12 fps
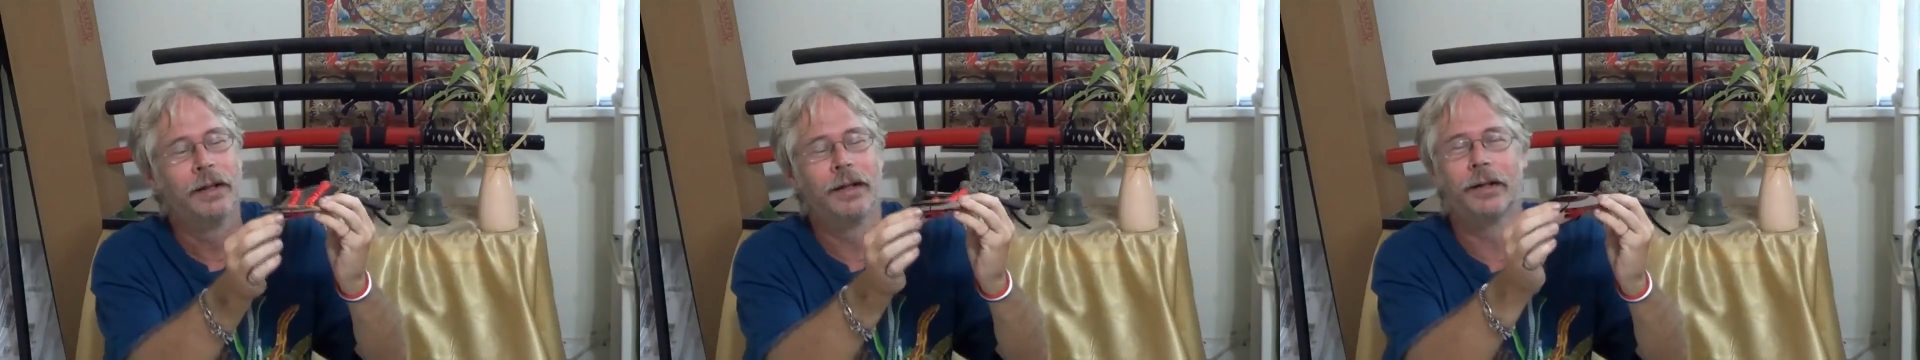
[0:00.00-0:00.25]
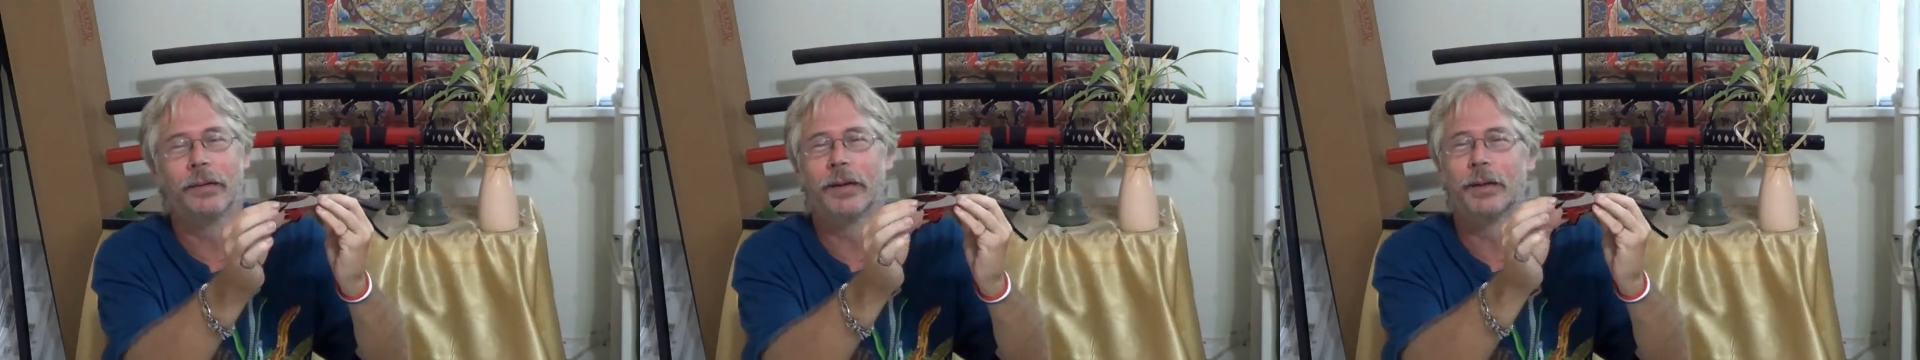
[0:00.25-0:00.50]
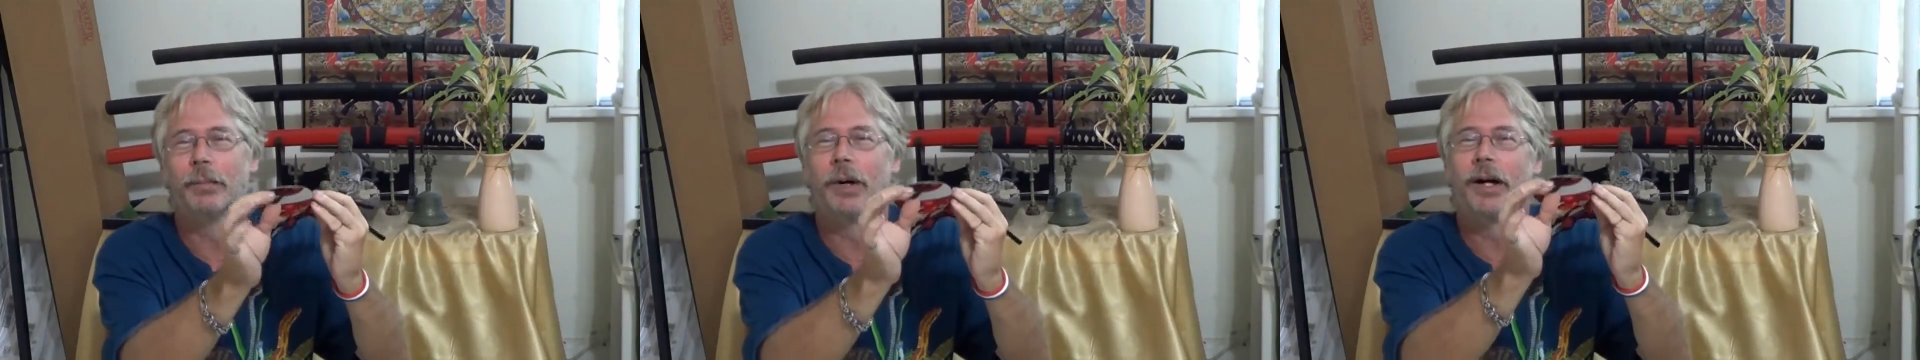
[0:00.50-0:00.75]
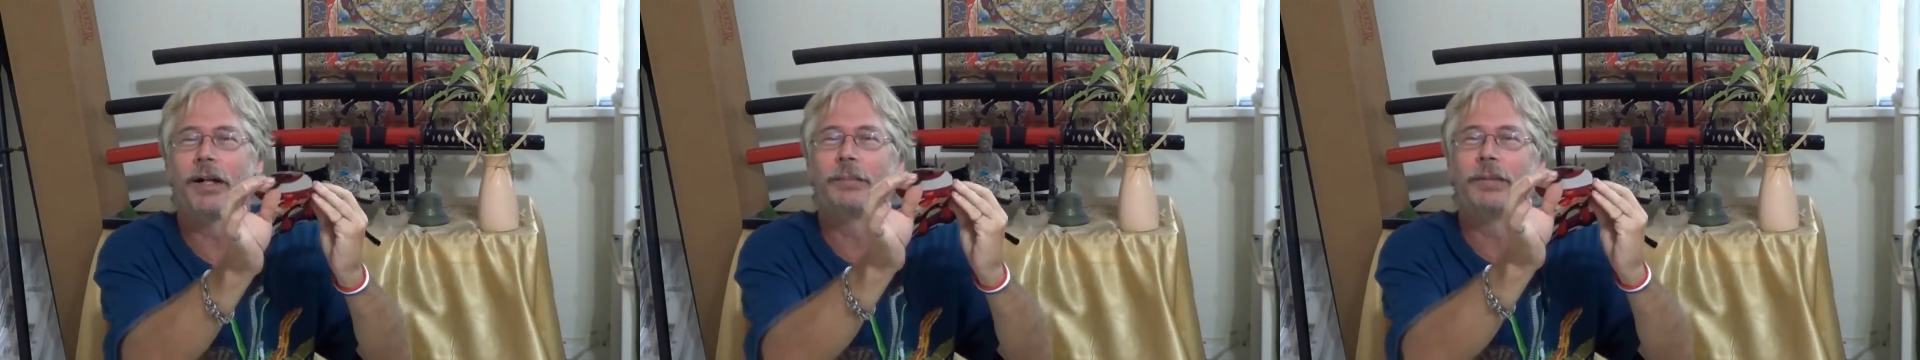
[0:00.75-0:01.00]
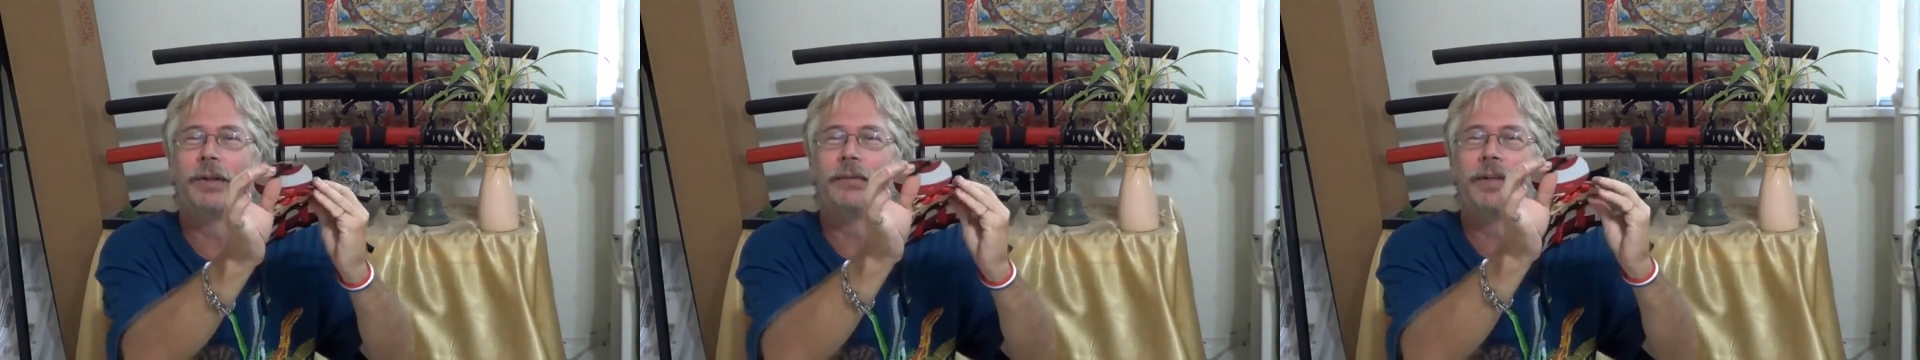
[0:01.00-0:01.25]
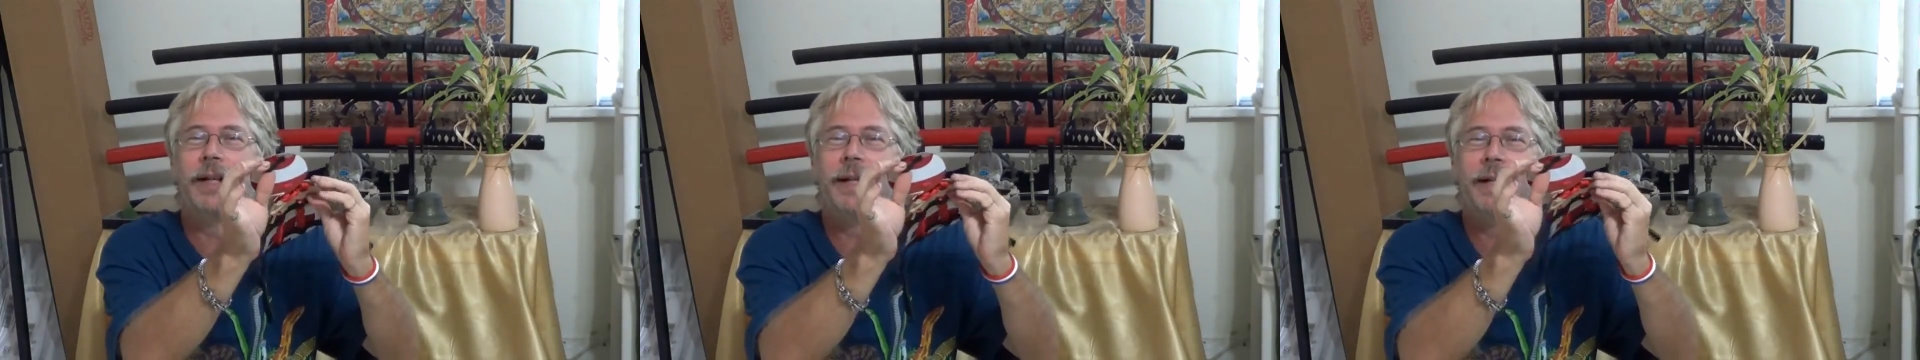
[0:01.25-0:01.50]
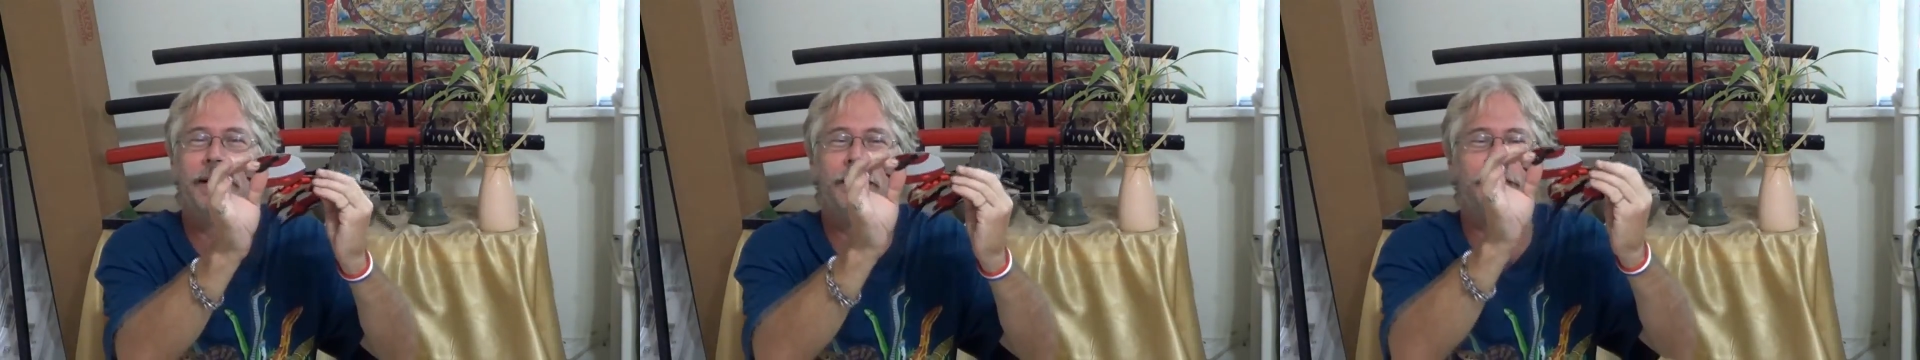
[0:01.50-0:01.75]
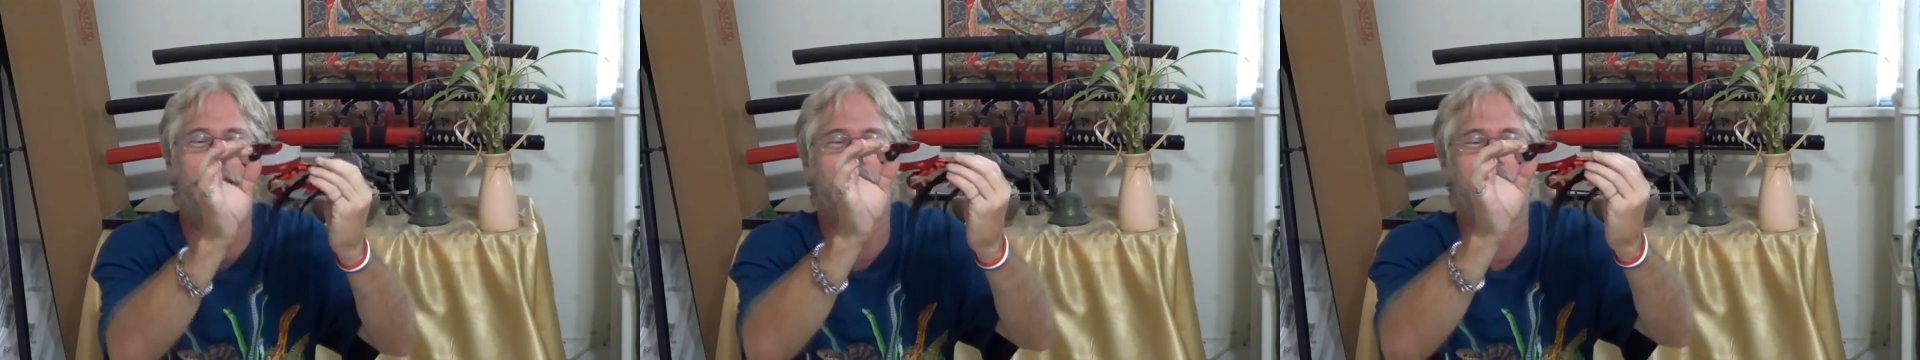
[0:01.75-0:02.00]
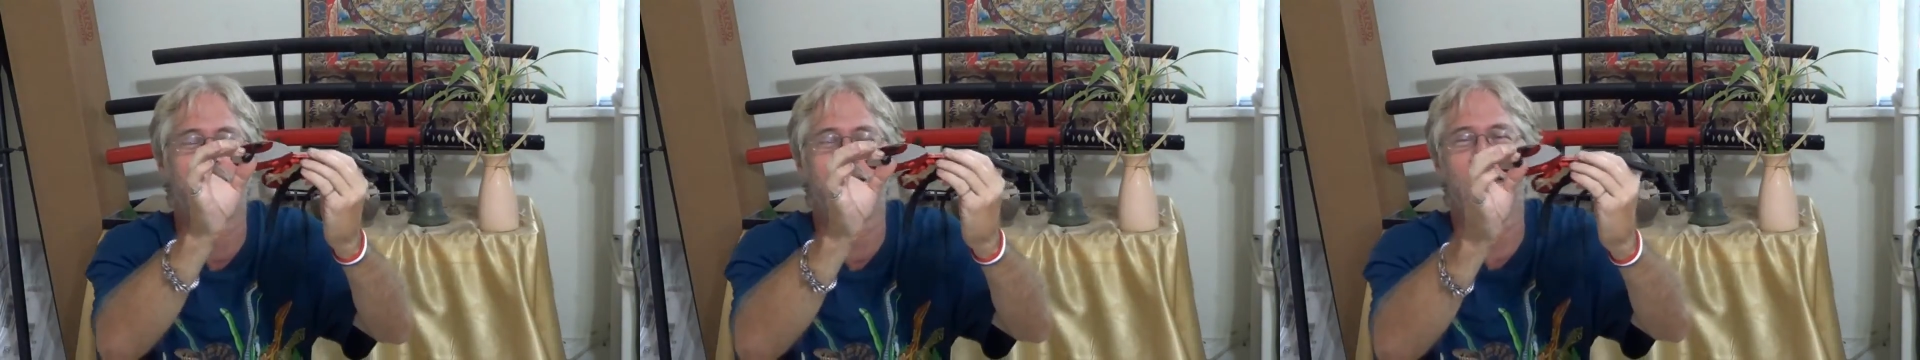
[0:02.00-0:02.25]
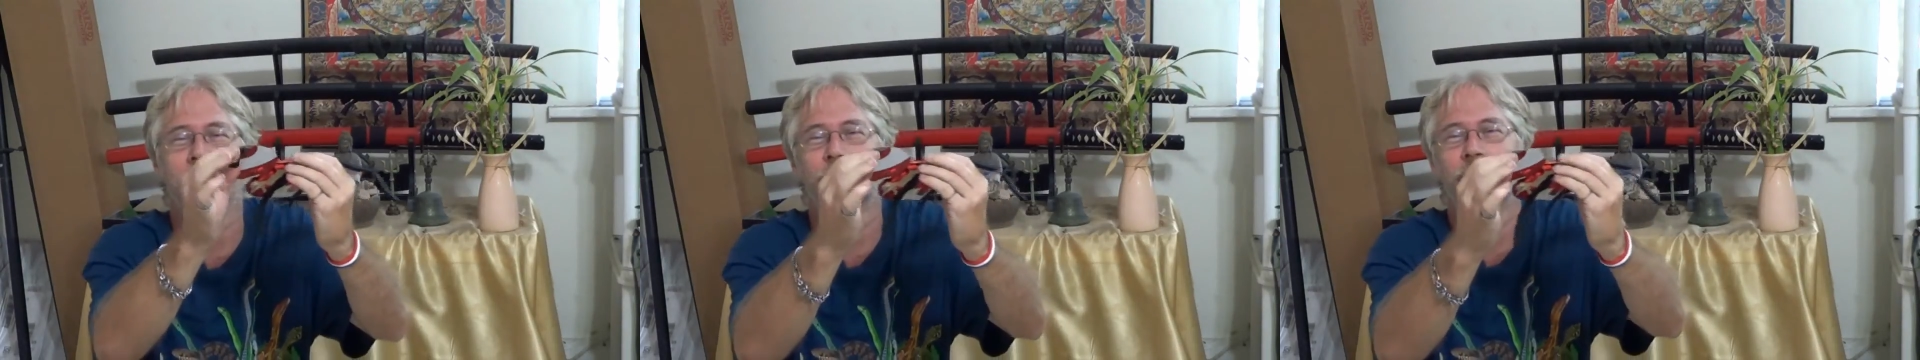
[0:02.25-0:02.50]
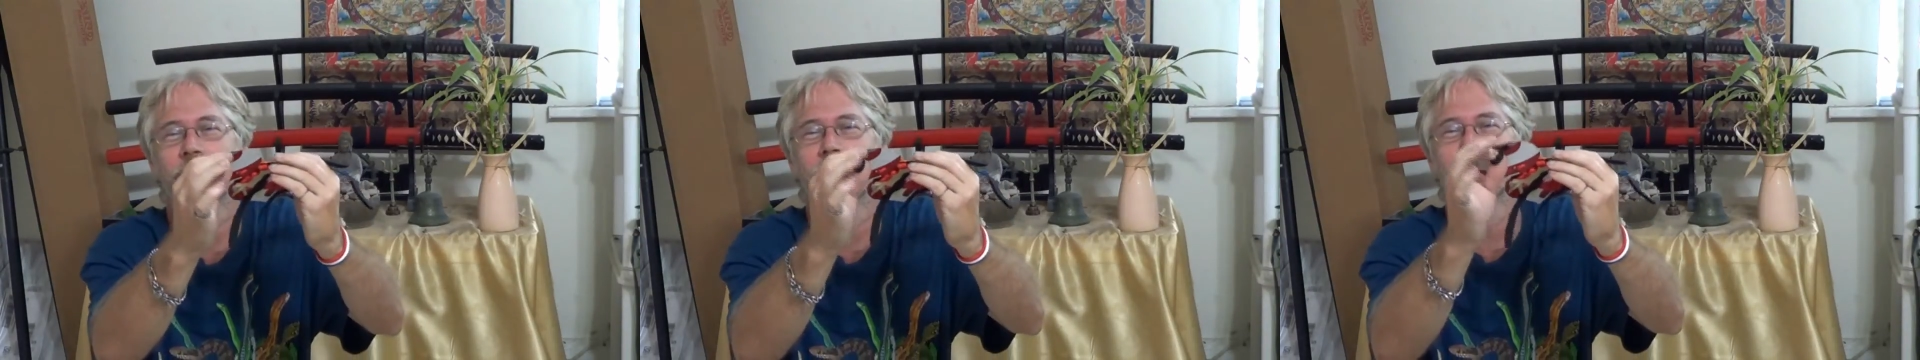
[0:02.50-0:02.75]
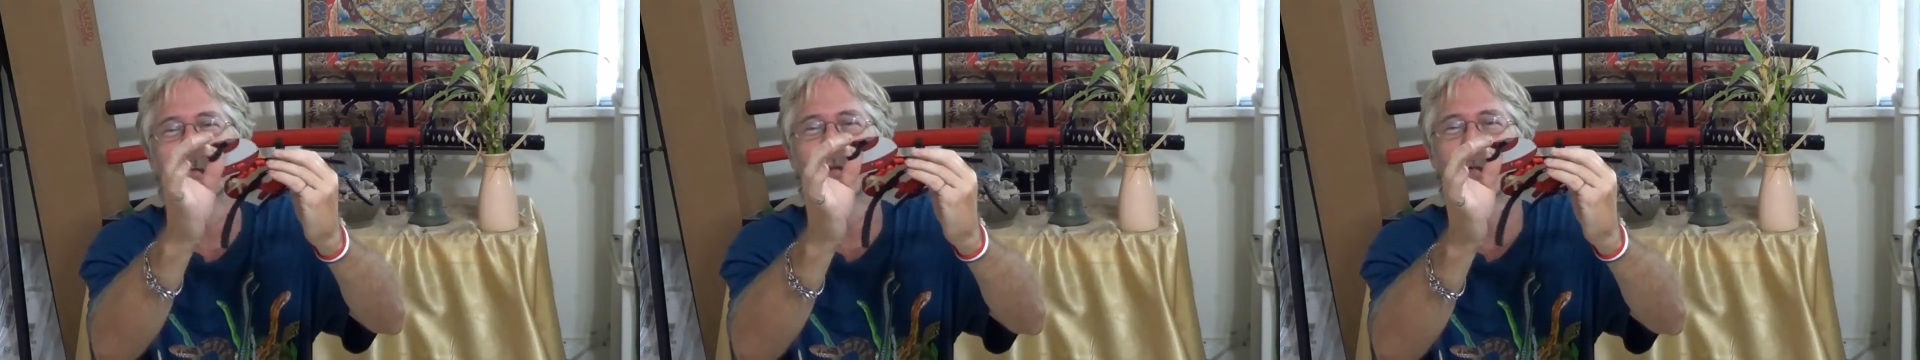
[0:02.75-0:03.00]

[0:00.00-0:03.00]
And on the bottom of the hand piece, I put a little